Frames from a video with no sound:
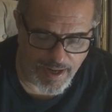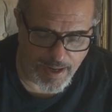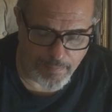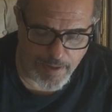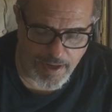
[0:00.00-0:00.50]

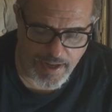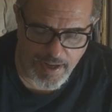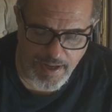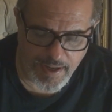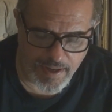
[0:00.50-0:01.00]
I'm
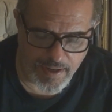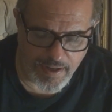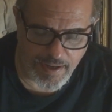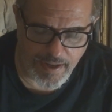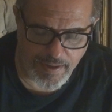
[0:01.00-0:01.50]

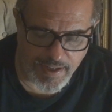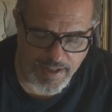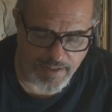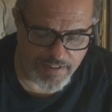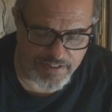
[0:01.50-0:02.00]
gonna I'm gonna
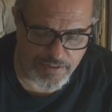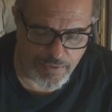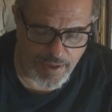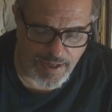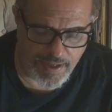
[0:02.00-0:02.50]
give it
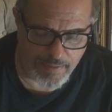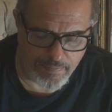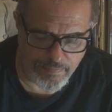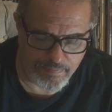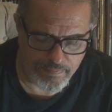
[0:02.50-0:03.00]
to
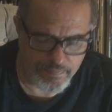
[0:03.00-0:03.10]
um